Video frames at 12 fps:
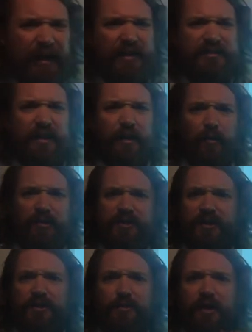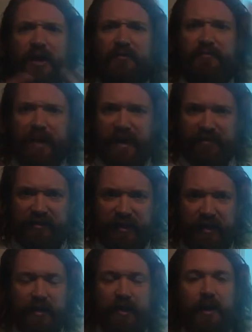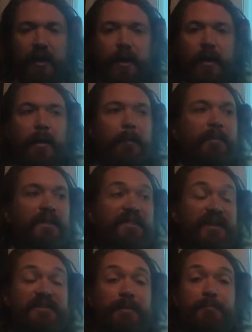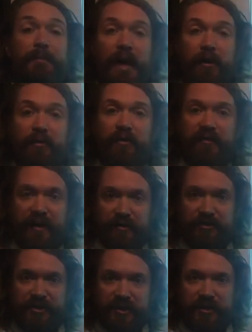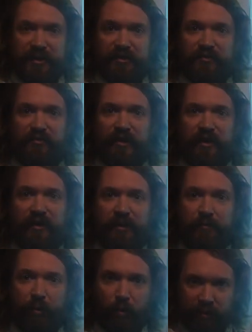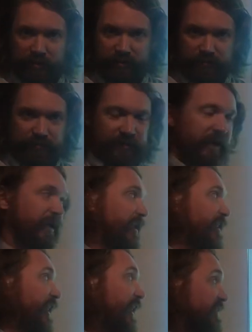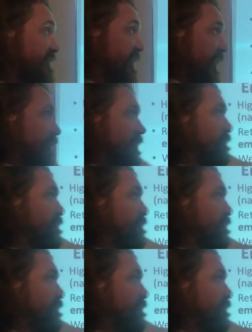I said I wasn't gonna do a lot of math today, but this amount of energy is very important, okay? And like I said, the